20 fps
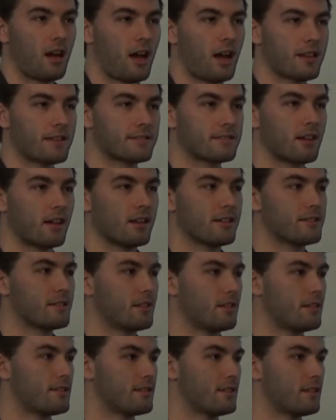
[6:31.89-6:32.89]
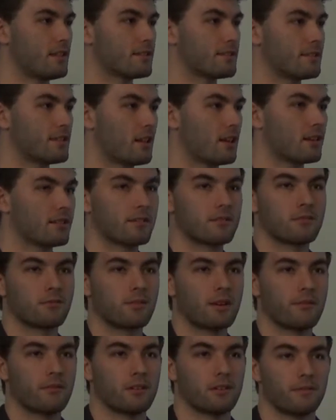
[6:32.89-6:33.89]
it's not as easy as setting the
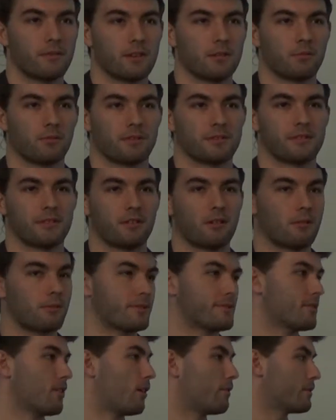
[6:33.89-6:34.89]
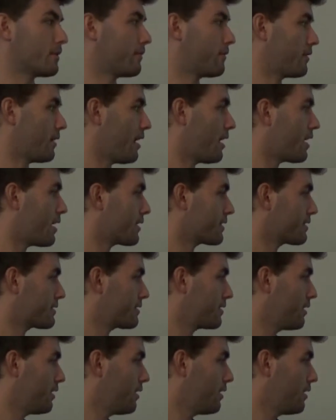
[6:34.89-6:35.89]
derivative equal to 0 and solving for
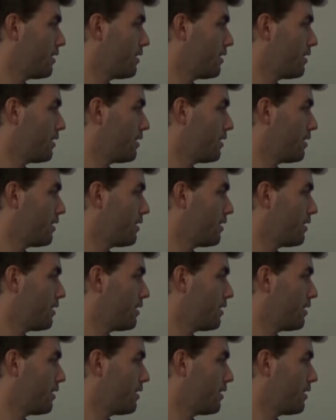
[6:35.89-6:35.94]
x.